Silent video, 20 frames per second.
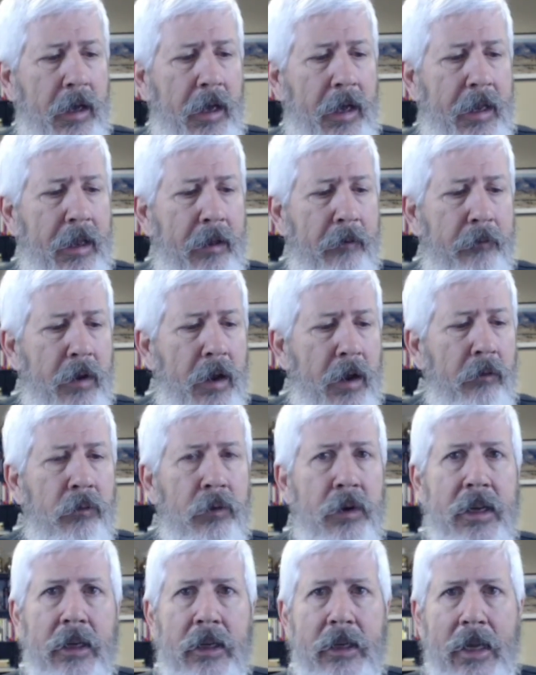I have
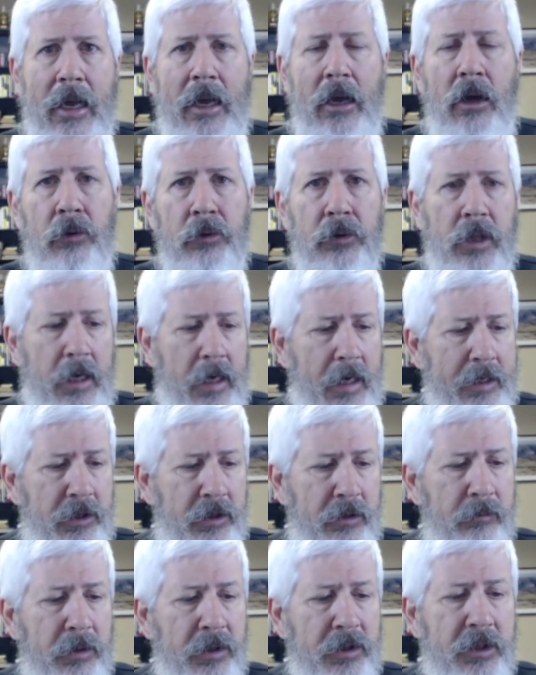every account that I
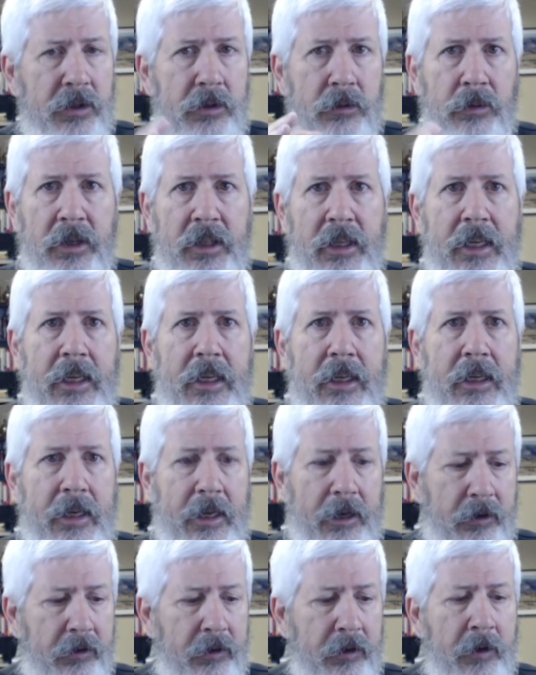do business with in
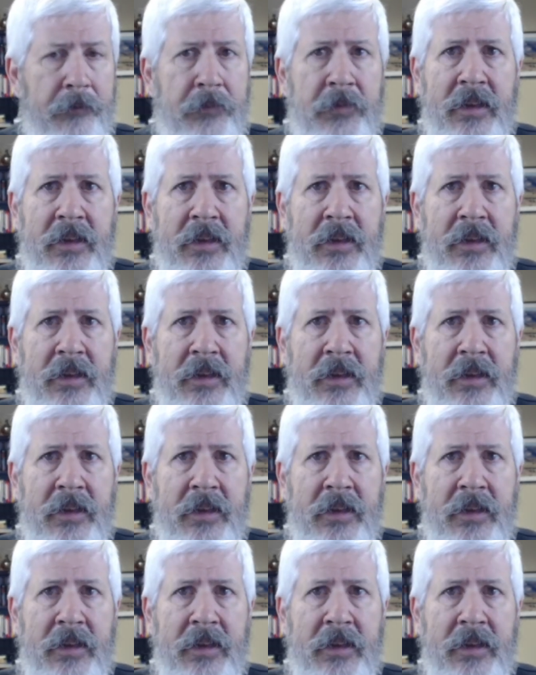here,